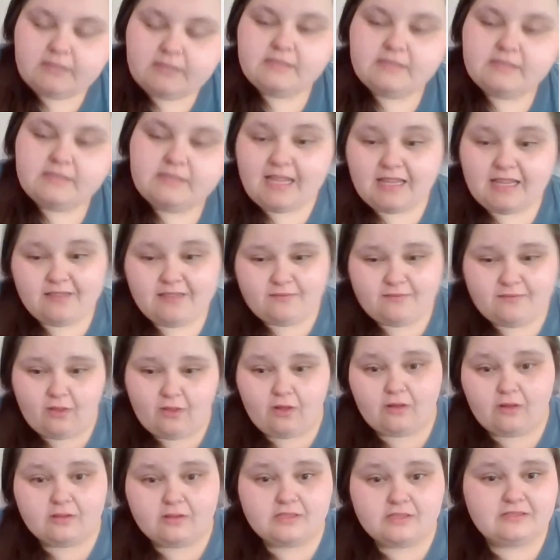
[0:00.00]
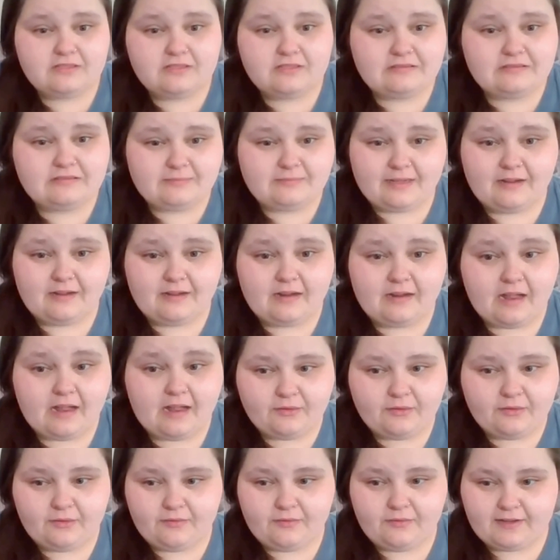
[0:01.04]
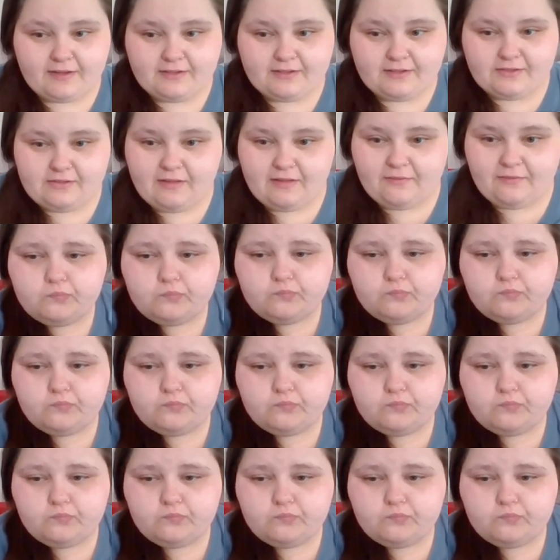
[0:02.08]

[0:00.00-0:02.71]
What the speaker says: Daily vlogs. Oh my god, I don't know if I could do that.